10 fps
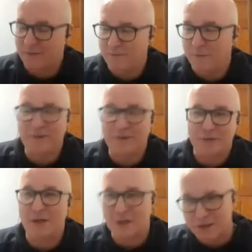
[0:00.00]
waiting about
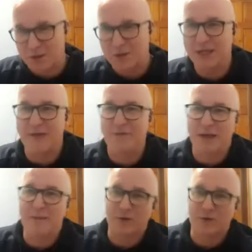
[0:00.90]
15 minutes or so, and then Kevin
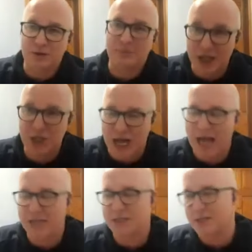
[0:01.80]
came out to me, had a
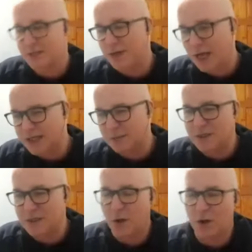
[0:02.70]
chat, and he realized I
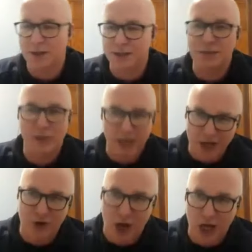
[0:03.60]
was young and did I
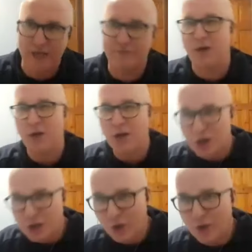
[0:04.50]
drive? And
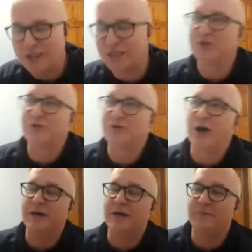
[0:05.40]
no, I didn't
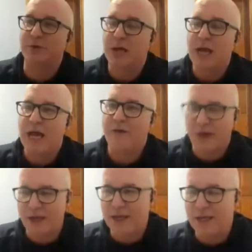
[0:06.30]
drive. But if
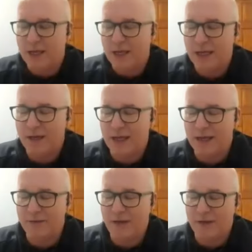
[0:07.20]
I
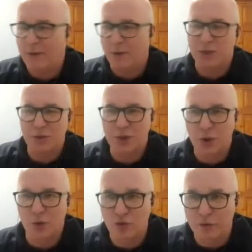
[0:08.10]
if I want you to
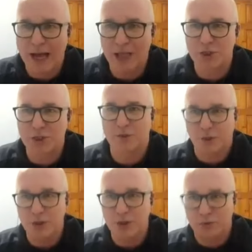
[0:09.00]
go to a match,
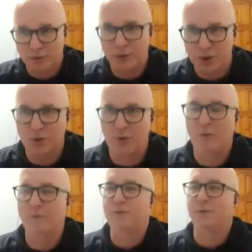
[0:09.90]
could you could you
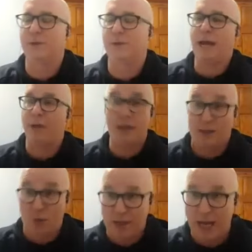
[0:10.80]
go to a game? And I
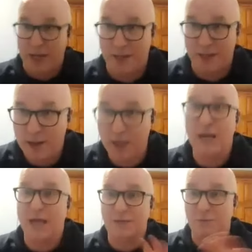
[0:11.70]
said, Oh yes.
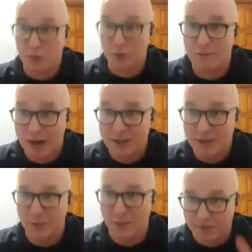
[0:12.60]
You could ask me to go to Mars, I
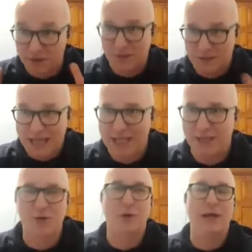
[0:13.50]
would have just to get in the door